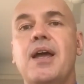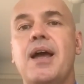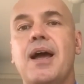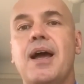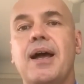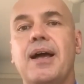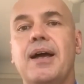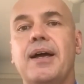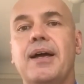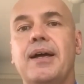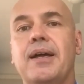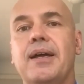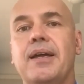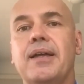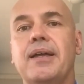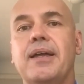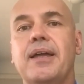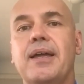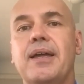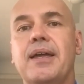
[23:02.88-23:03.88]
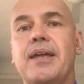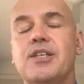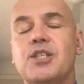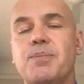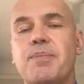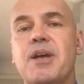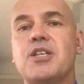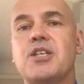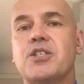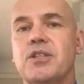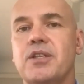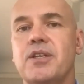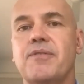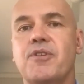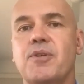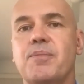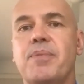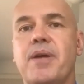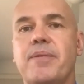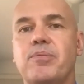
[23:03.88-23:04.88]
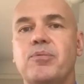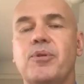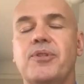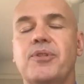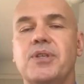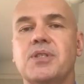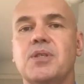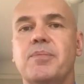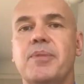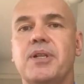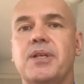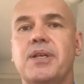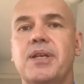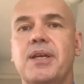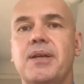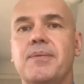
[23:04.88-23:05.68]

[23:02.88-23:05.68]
and especially for people with disability.